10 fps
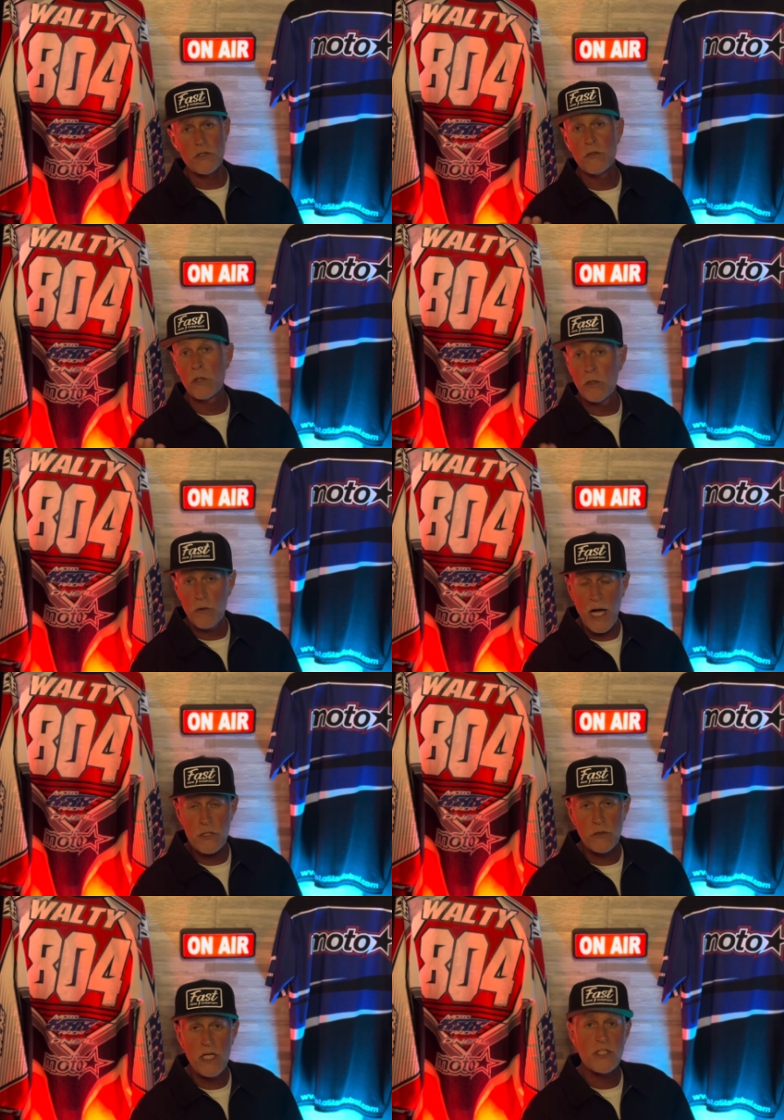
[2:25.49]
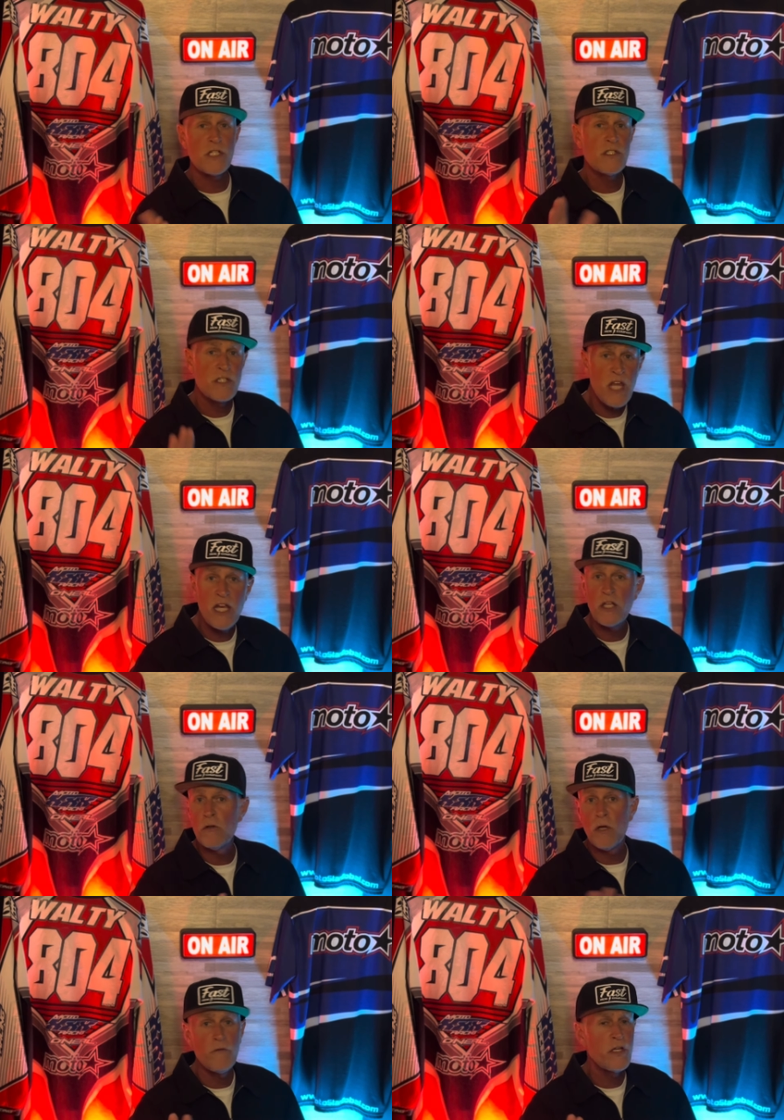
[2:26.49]
So congratulations. Thank you.
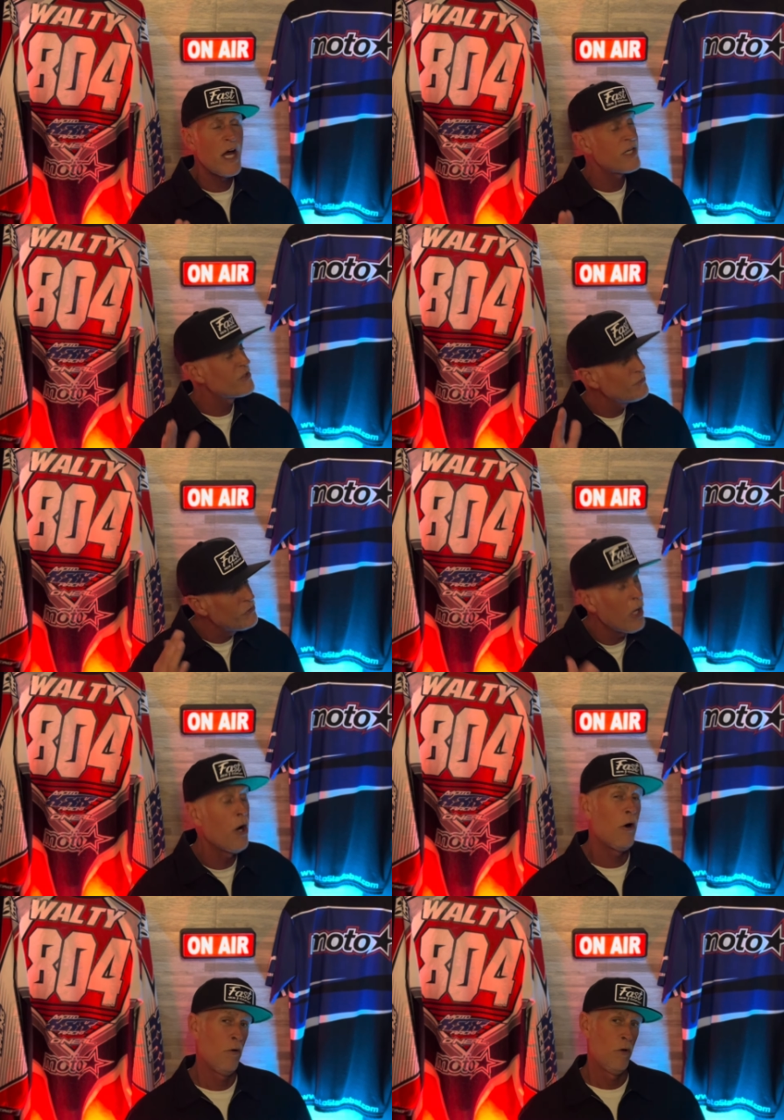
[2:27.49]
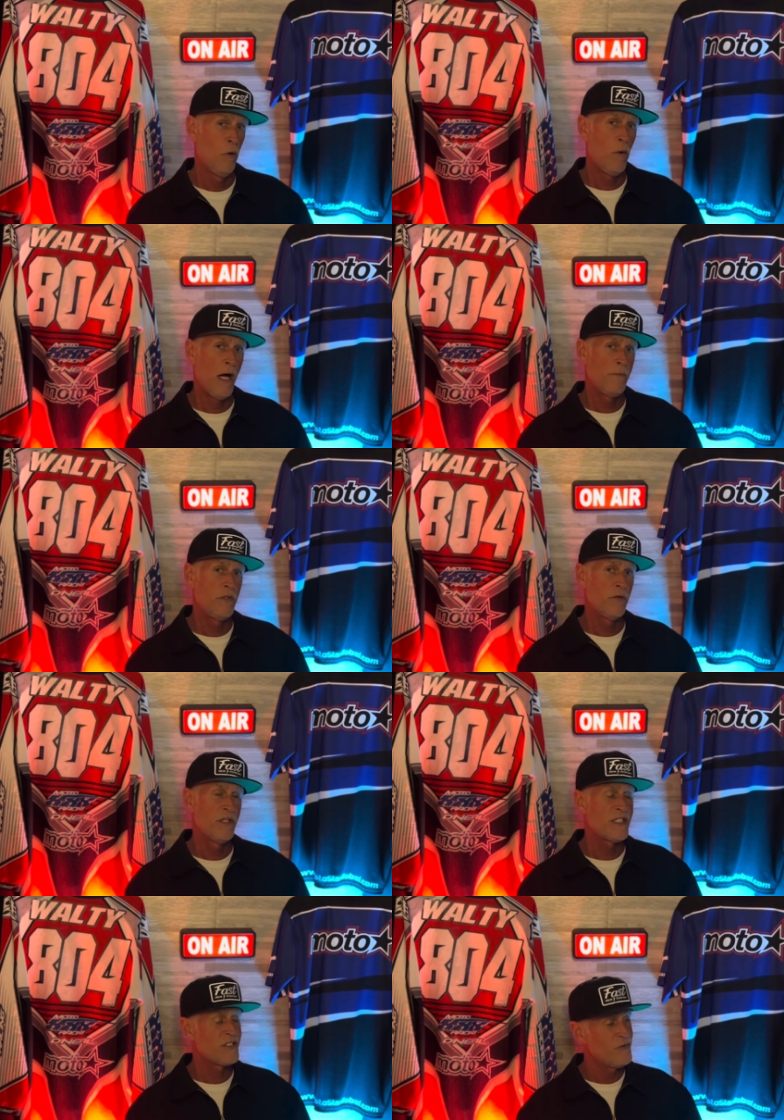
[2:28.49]
Love you guys. You know why I'm doing
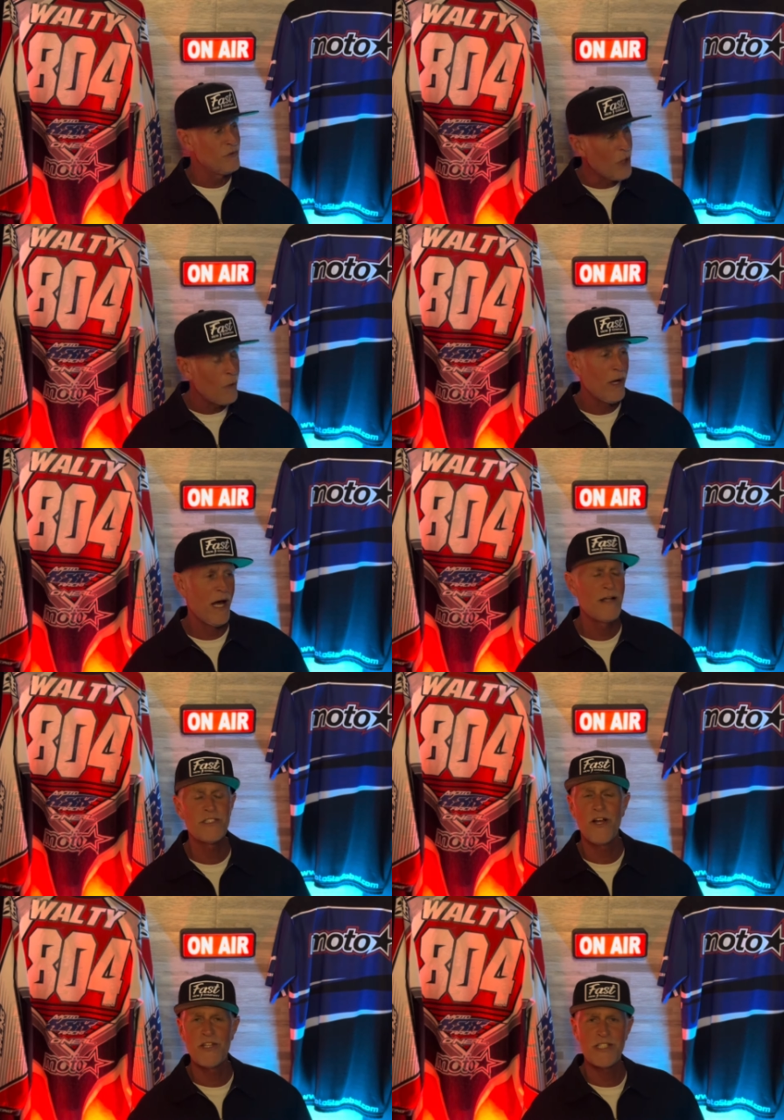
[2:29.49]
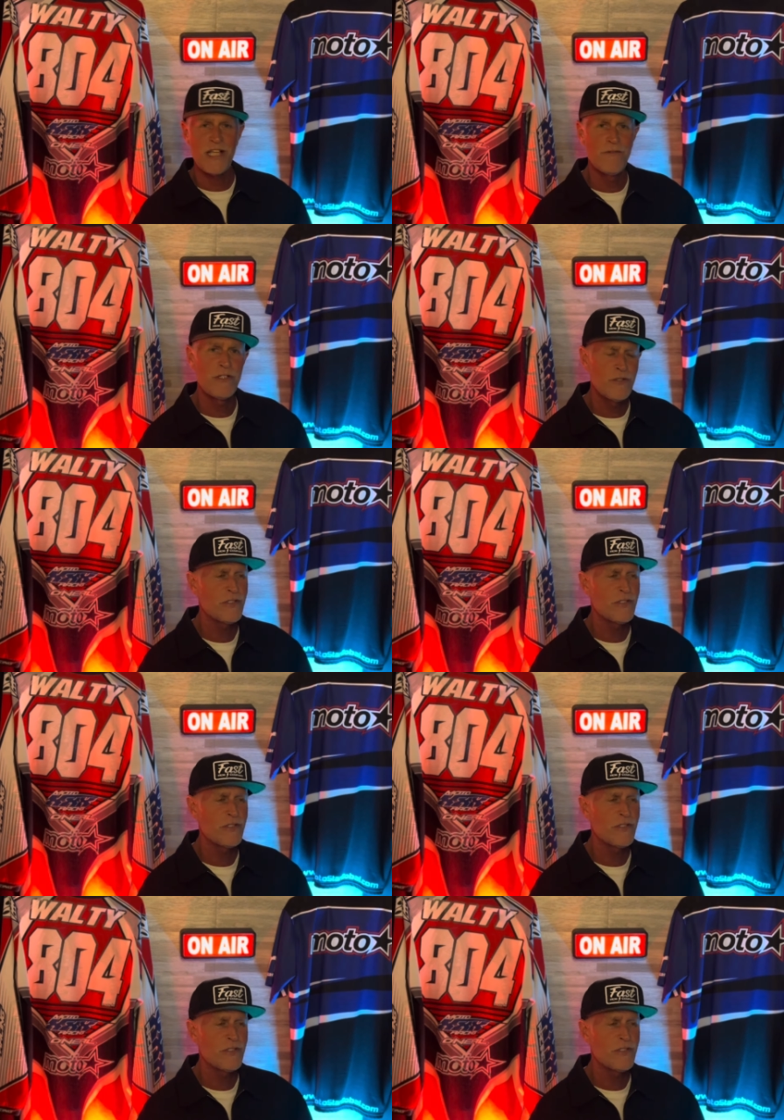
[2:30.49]
this. You know I, I saw the seven deuce